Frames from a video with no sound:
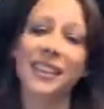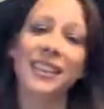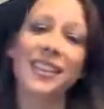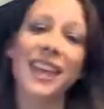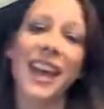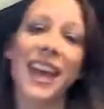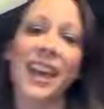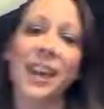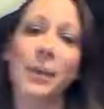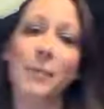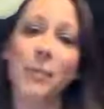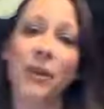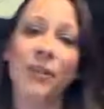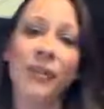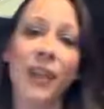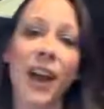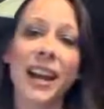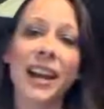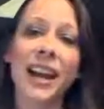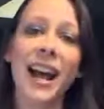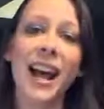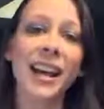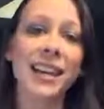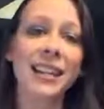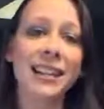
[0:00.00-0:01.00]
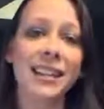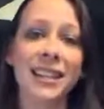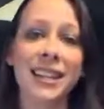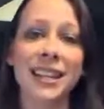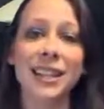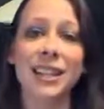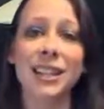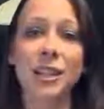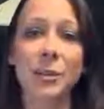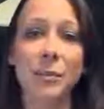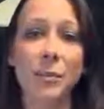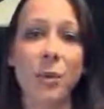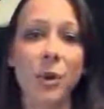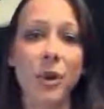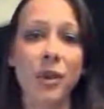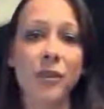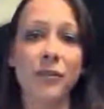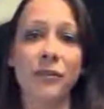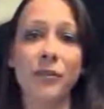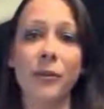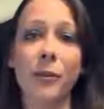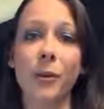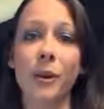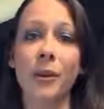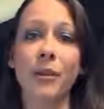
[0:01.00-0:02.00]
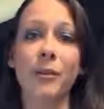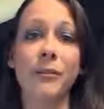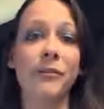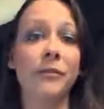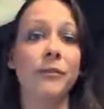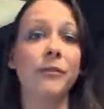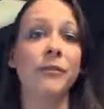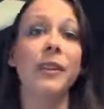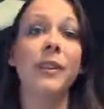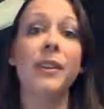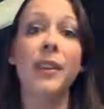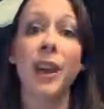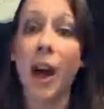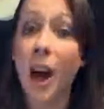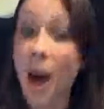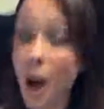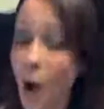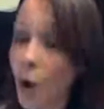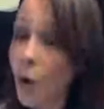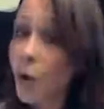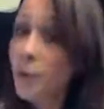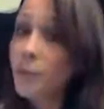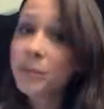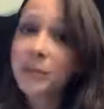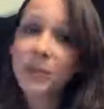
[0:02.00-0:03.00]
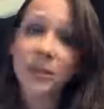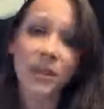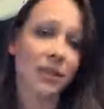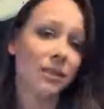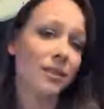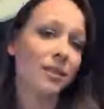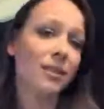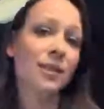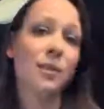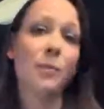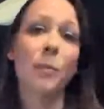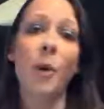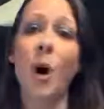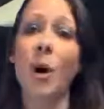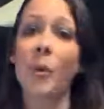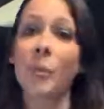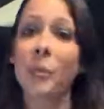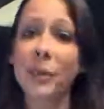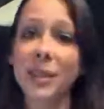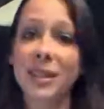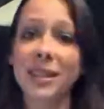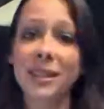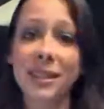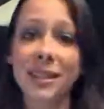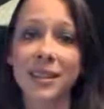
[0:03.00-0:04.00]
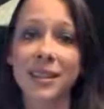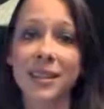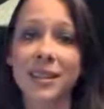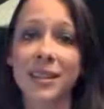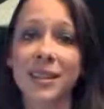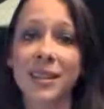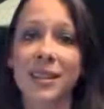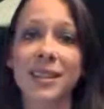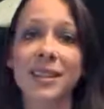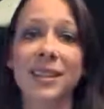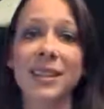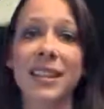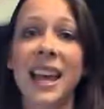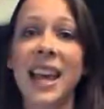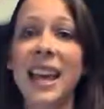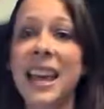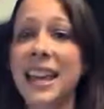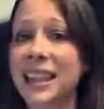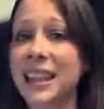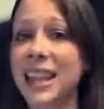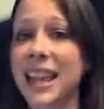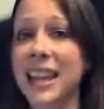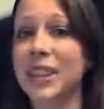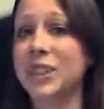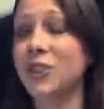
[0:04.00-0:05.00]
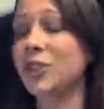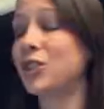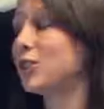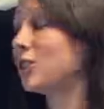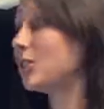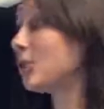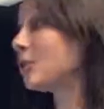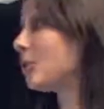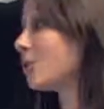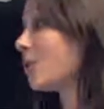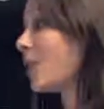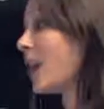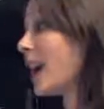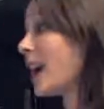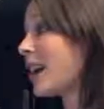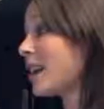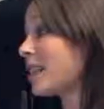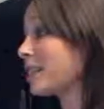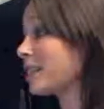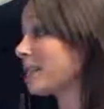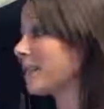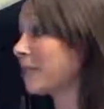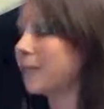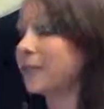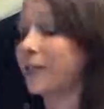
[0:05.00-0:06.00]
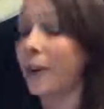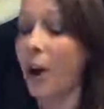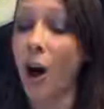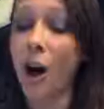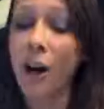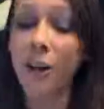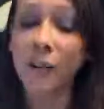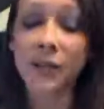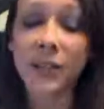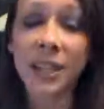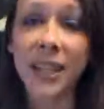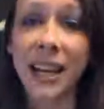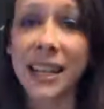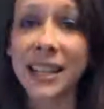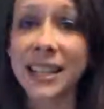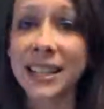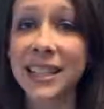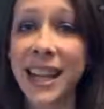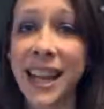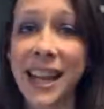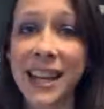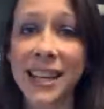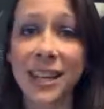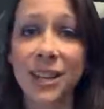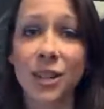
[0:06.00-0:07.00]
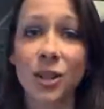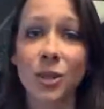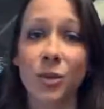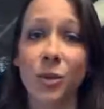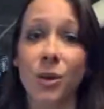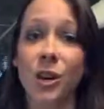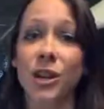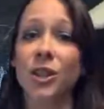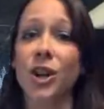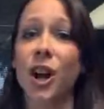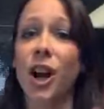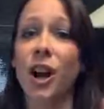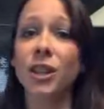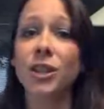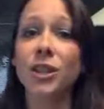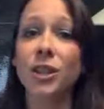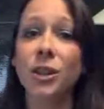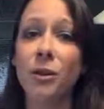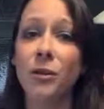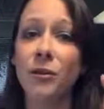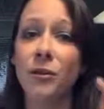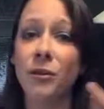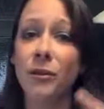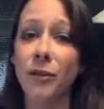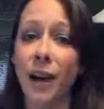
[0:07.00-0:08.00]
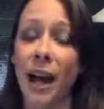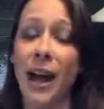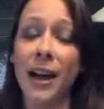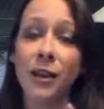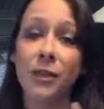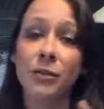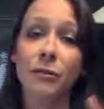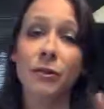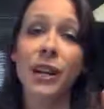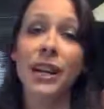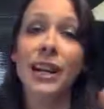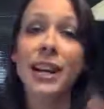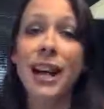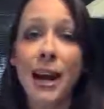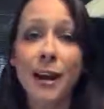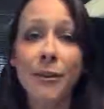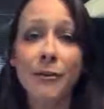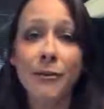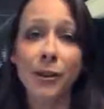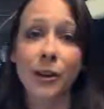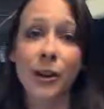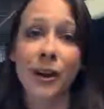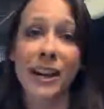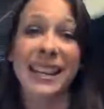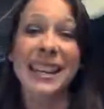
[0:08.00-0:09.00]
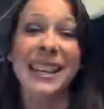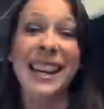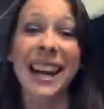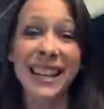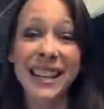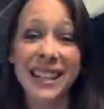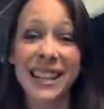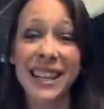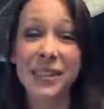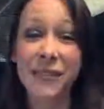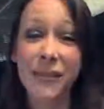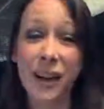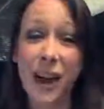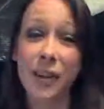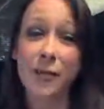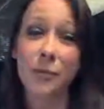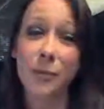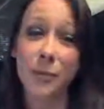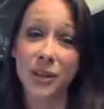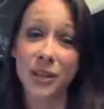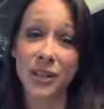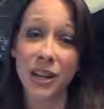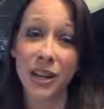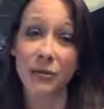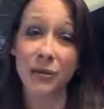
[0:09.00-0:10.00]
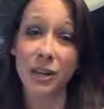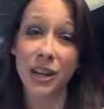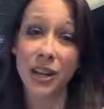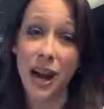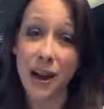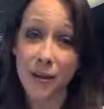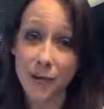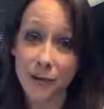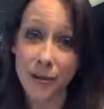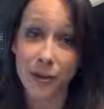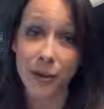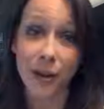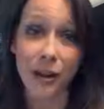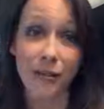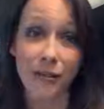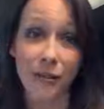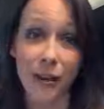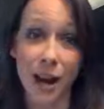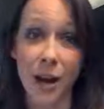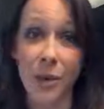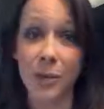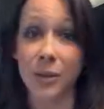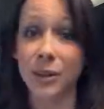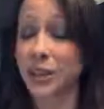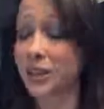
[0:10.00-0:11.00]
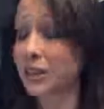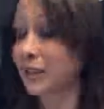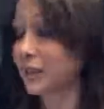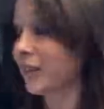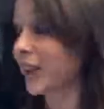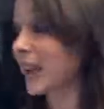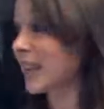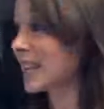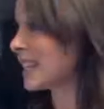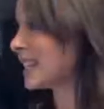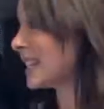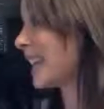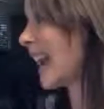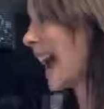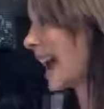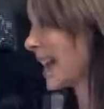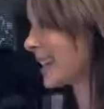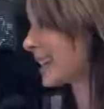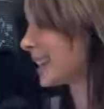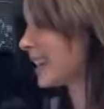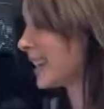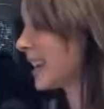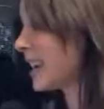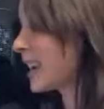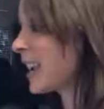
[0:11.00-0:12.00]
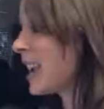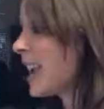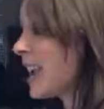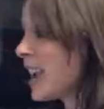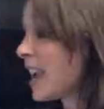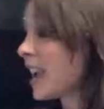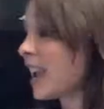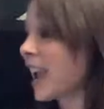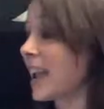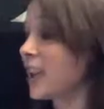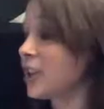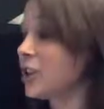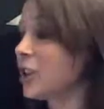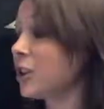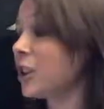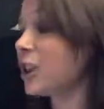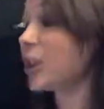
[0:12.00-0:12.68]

they provide IT support for homes and small businesses. They do uh, offsite data storage, also file recovery, 95% recovery rate, which is fantastic. And you